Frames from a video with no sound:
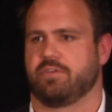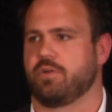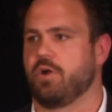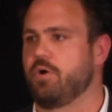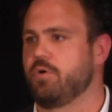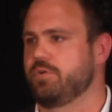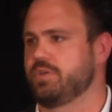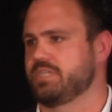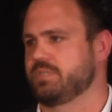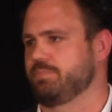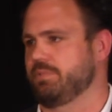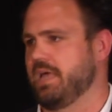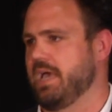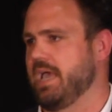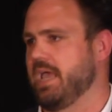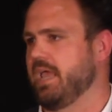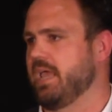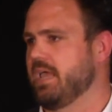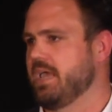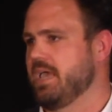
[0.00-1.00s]
their own
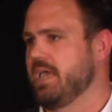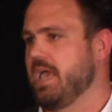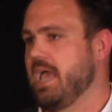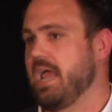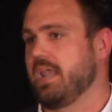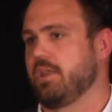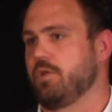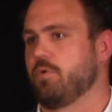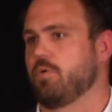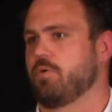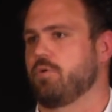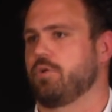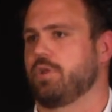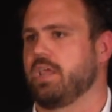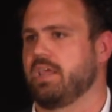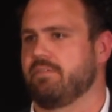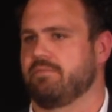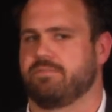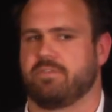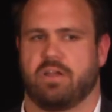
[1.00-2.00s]
display, and in order to
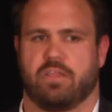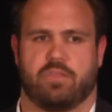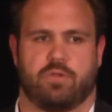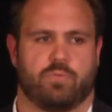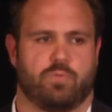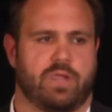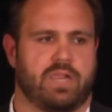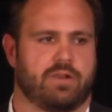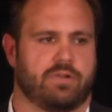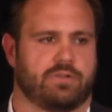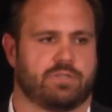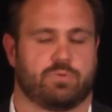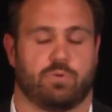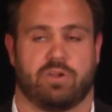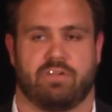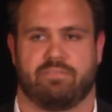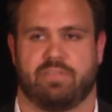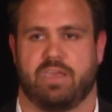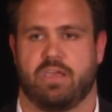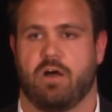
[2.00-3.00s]
get in front of their readers
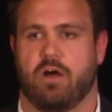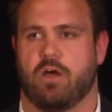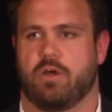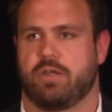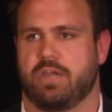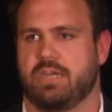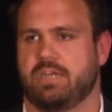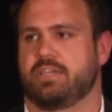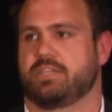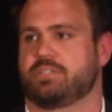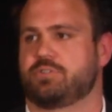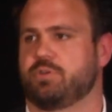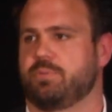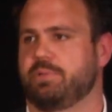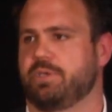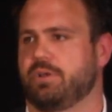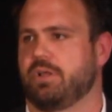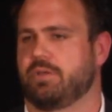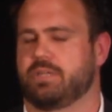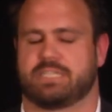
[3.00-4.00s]
wherever they are, need to
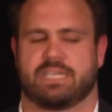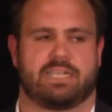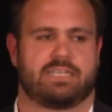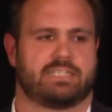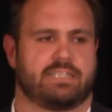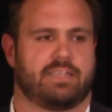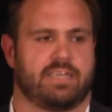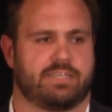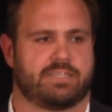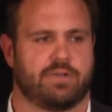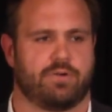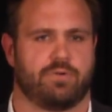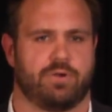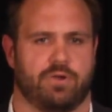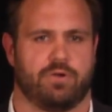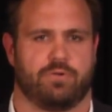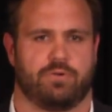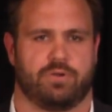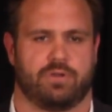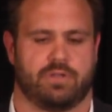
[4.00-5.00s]
distribute on sites that they don't
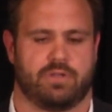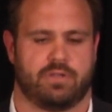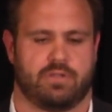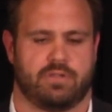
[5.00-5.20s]
own.